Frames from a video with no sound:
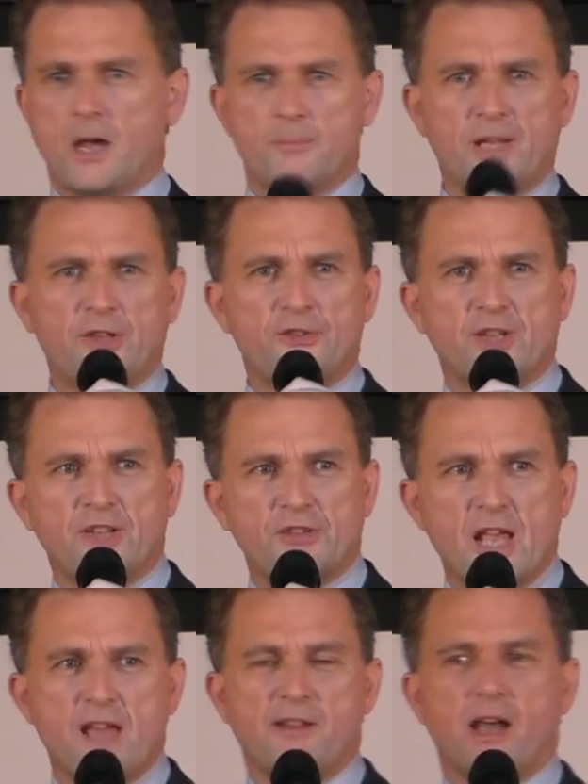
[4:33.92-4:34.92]
A place in this
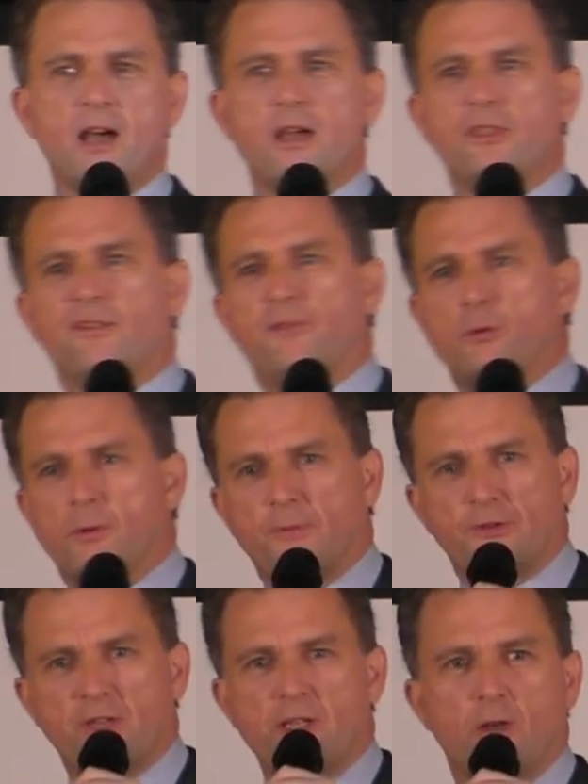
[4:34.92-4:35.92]
area in the form of
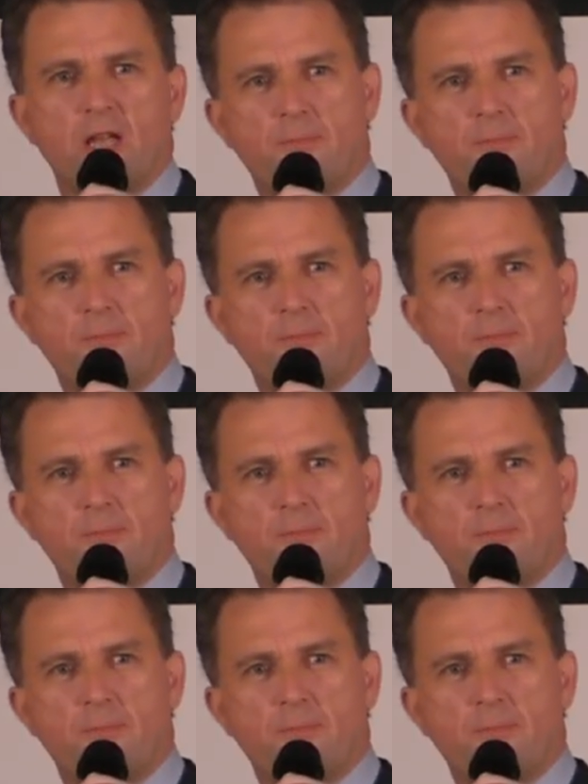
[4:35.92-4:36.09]
a seat on